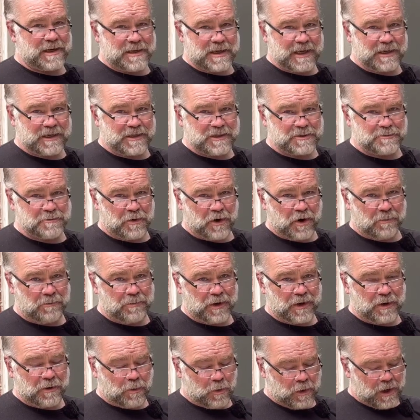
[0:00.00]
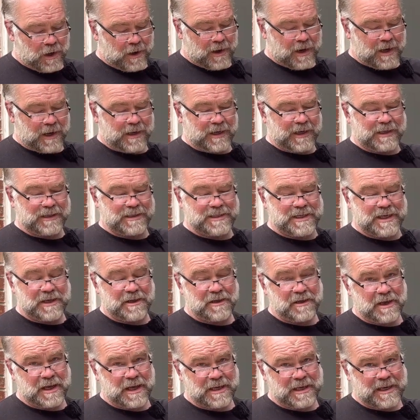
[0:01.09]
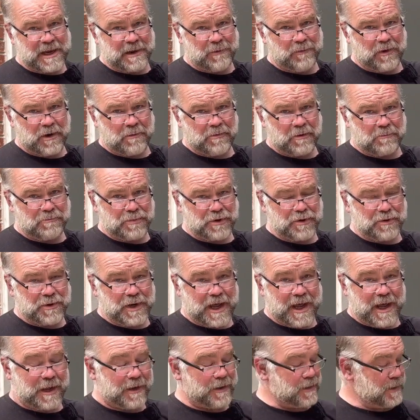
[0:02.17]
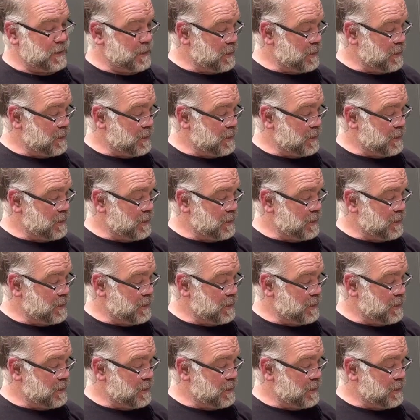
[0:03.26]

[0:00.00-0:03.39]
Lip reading: take the spark plug wire out until you get that rubber boot out.